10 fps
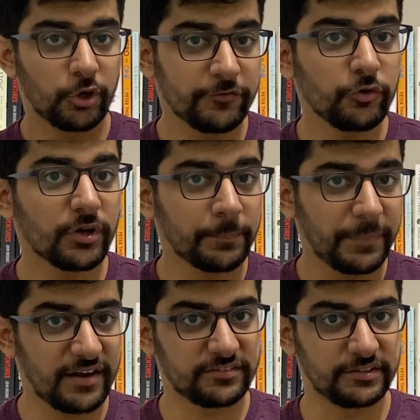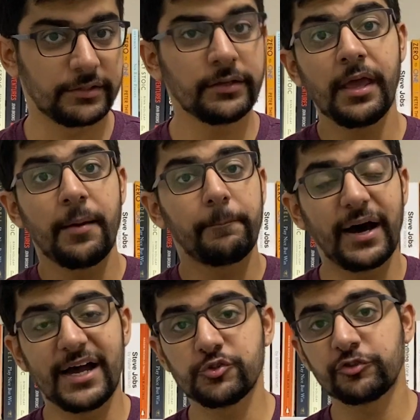To give you a comparison,
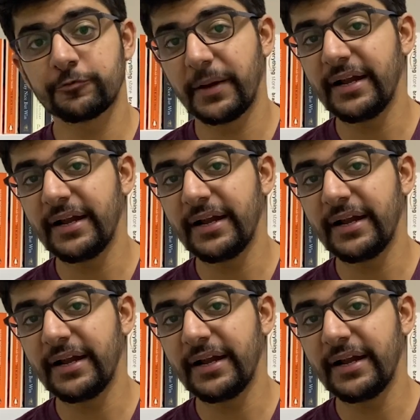Byjus